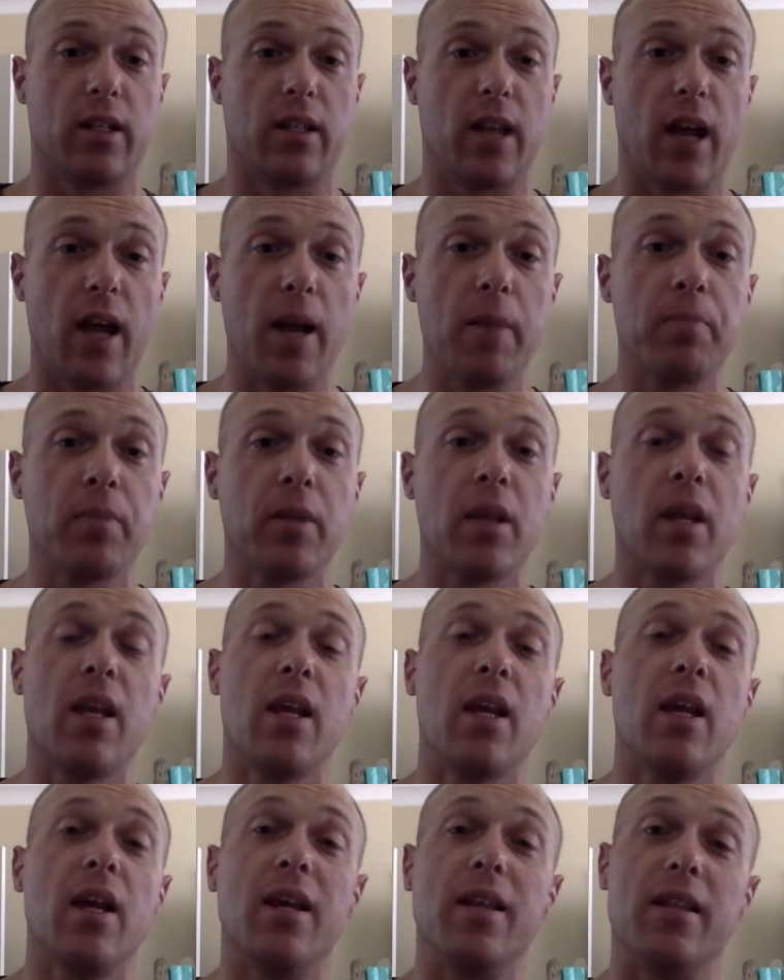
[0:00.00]
Okay,
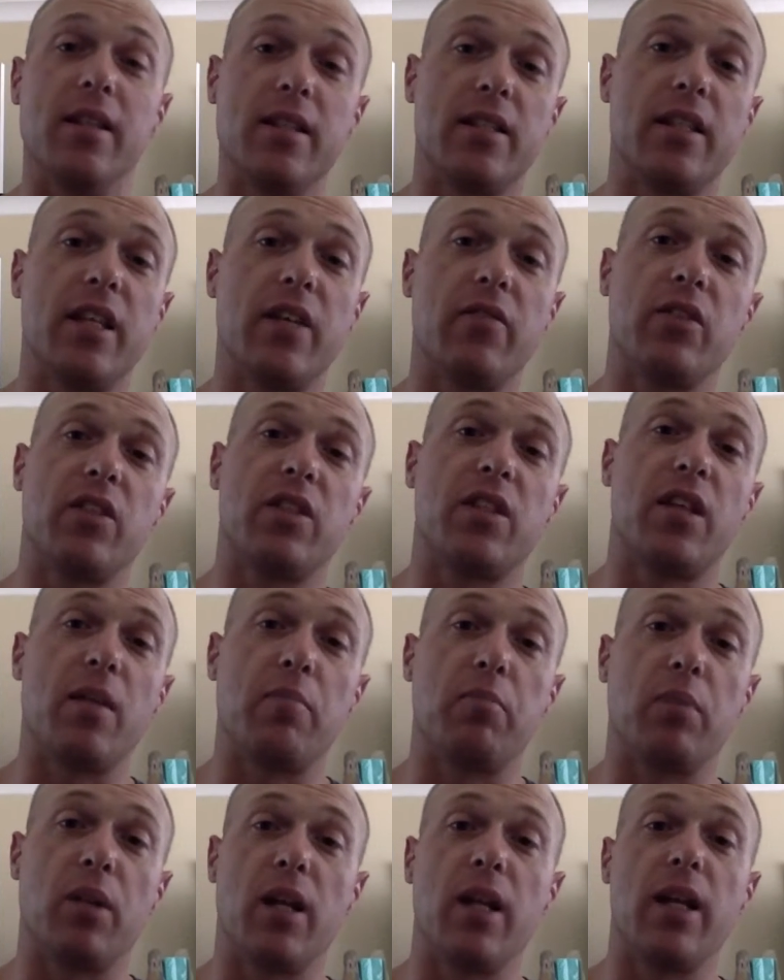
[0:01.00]
this
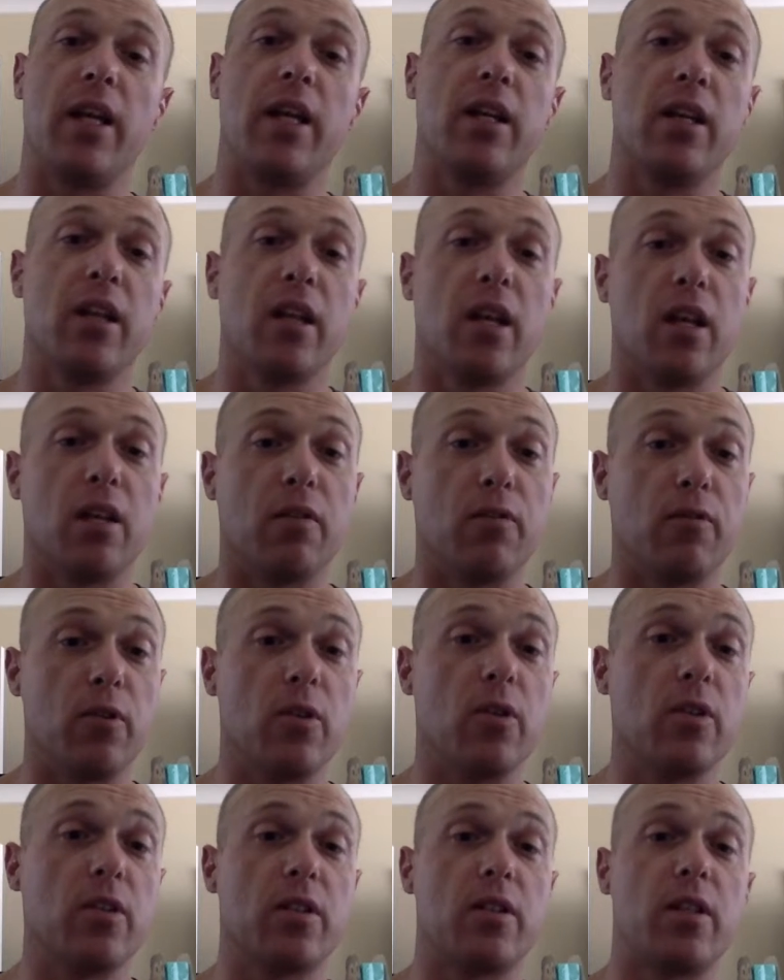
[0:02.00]
7-step plan.
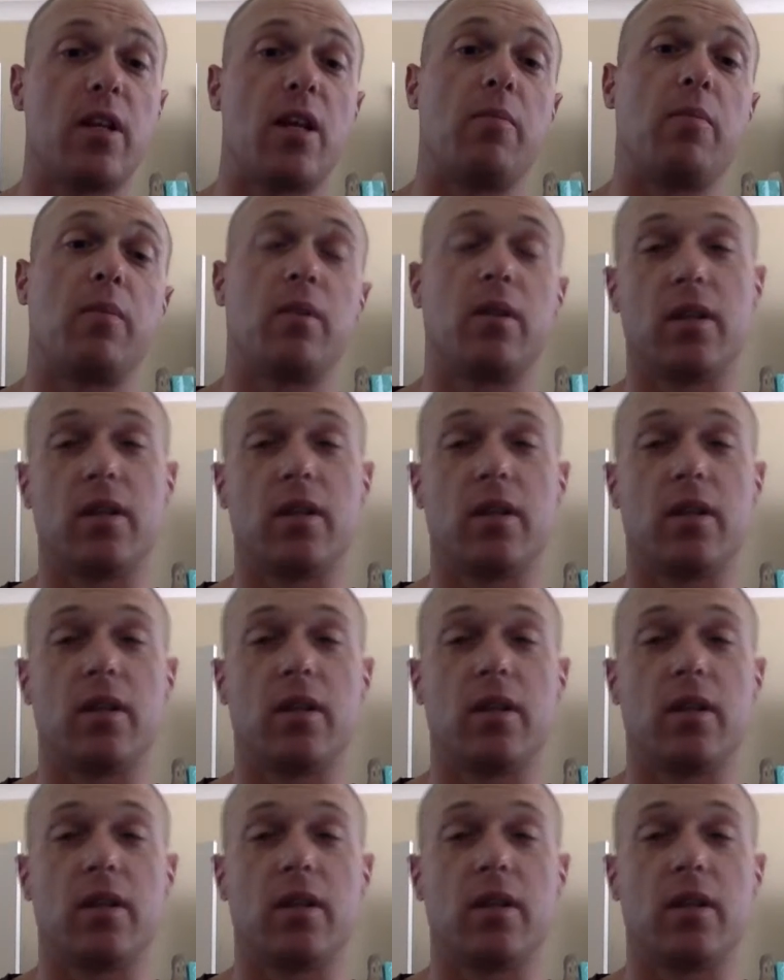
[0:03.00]
First step,